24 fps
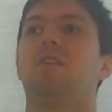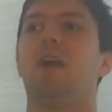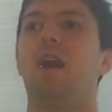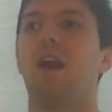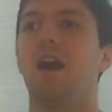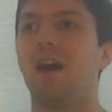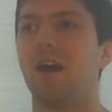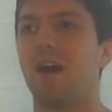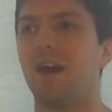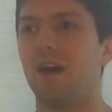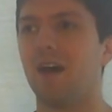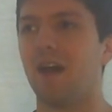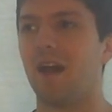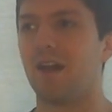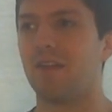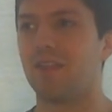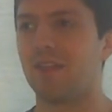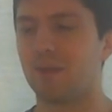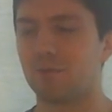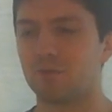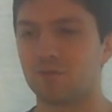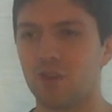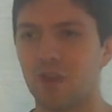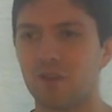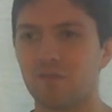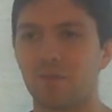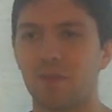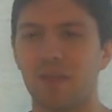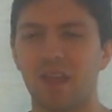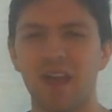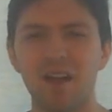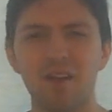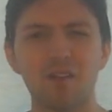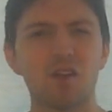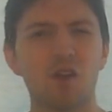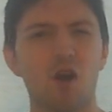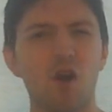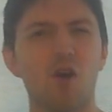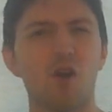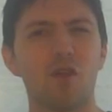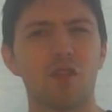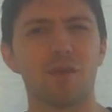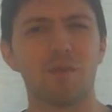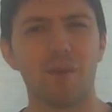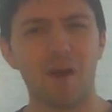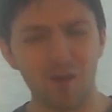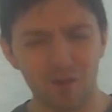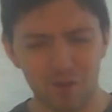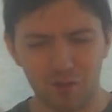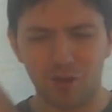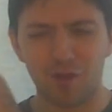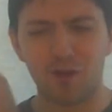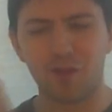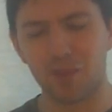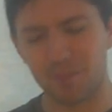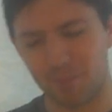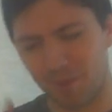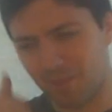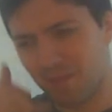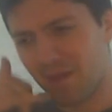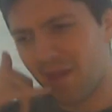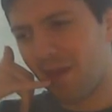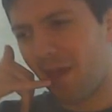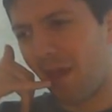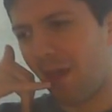And then I'm driving, I'll call them up.